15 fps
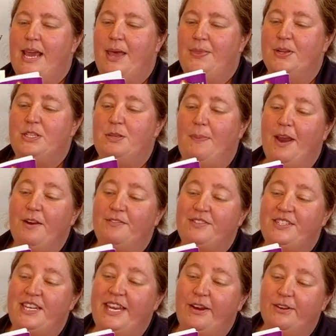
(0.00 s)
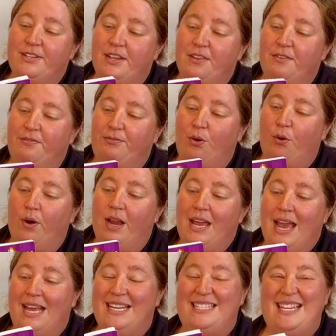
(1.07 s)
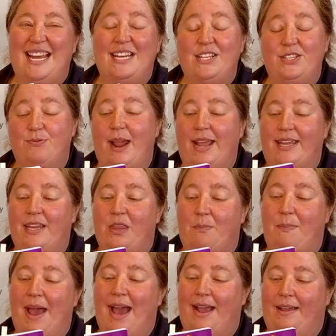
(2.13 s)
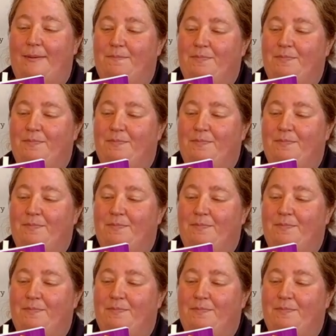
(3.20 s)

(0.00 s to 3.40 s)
There's a pair of sneakers on the floor and a tennis racket in the back.